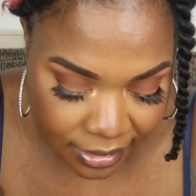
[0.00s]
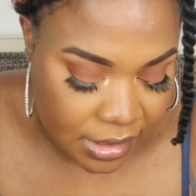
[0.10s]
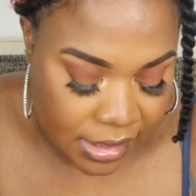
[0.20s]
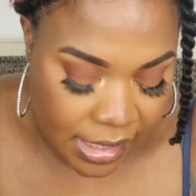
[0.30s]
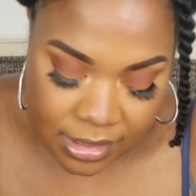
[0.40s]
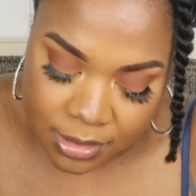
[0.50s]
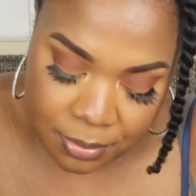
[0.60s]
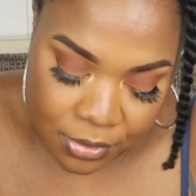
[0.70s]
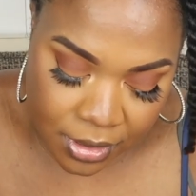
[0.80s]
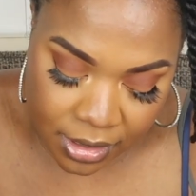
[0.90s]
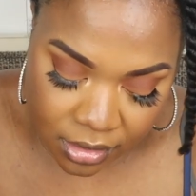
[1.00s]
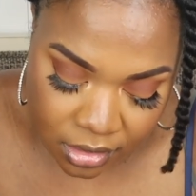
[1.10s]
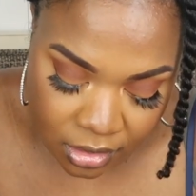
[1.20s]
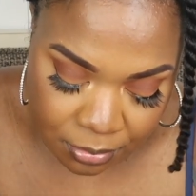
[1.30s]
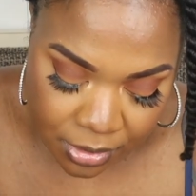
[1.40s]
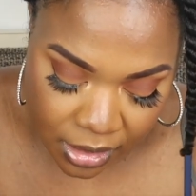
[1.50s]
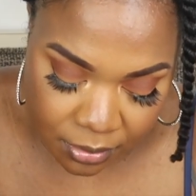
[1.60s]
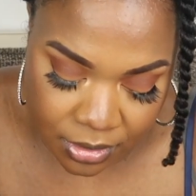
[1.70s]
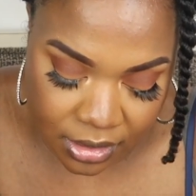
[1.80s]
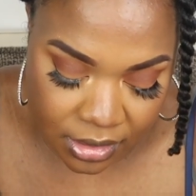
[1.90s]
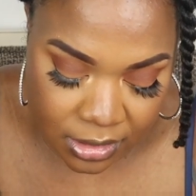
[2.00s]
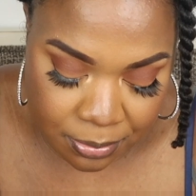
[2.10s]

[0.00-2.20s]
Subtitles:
Basically at this point, the baby's